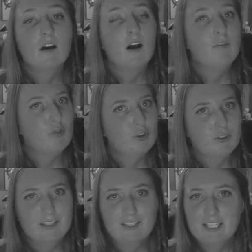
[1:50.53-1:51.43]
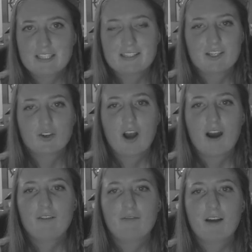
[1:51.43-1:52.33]
Unfortunately, it still
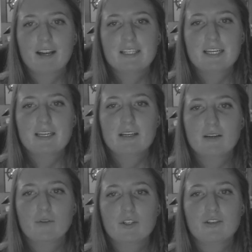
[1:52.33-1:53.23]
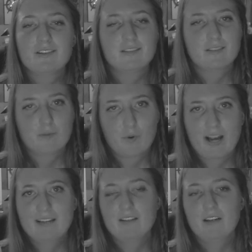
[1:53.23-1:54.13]
got infected, which isn't
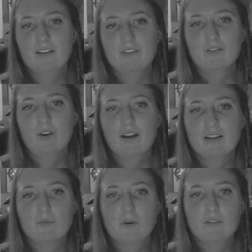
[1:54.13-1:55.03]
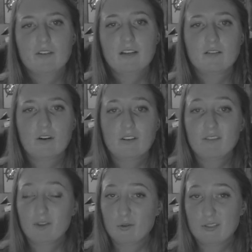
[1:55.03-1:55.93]
surprising, as tragus piercings are
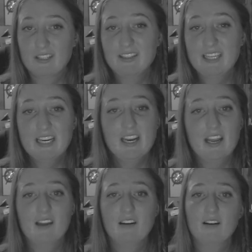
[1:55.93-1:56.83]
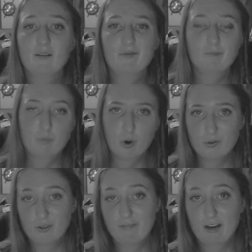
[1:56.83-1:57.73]
difficult to clean and prone
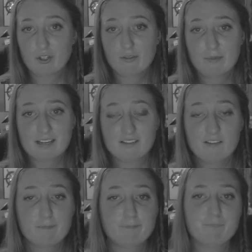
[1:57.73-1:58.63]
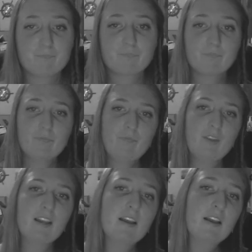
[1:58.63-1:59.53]
to infection because of it.
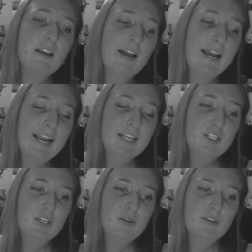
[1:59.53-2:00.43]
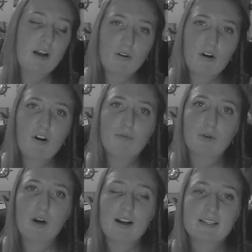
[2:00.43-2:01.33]
I had to use alcohol and
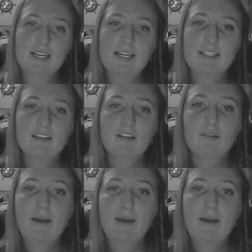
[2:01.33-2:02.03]
peroxide to kill the